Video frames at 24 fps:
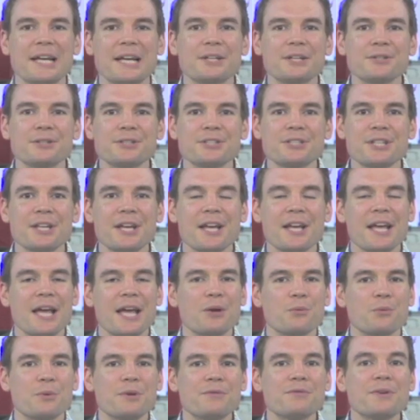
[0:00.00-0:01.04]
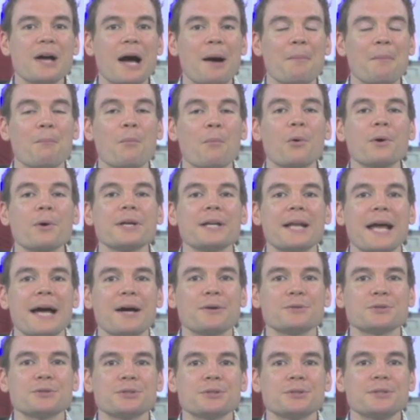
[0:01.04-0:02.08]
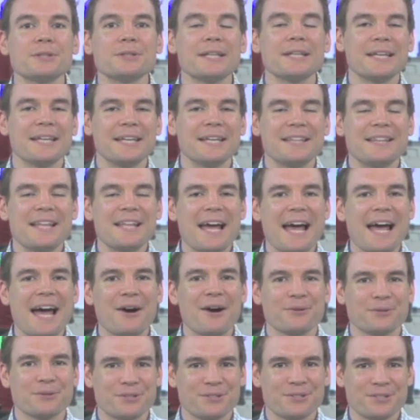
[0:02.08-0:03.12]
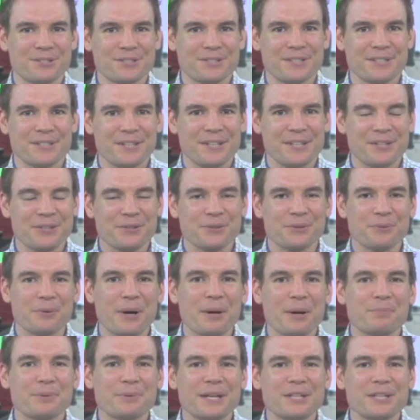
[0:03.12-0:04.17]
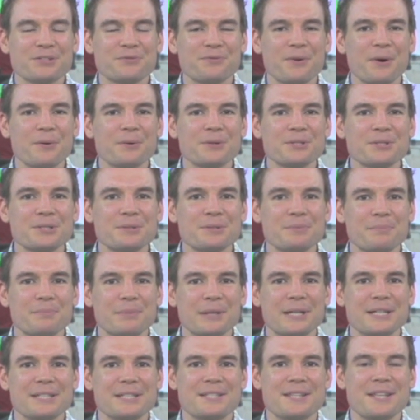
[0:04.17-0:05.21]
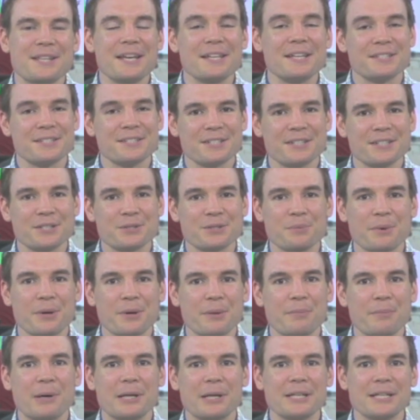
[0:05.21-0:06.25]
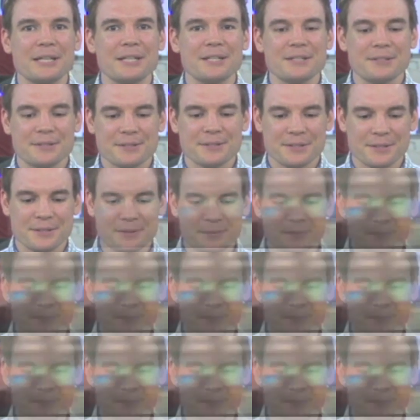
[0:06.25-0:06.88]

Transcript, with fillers: And we've got Morgan Housel in the house. You're in the right place, folks, because this is where the money is.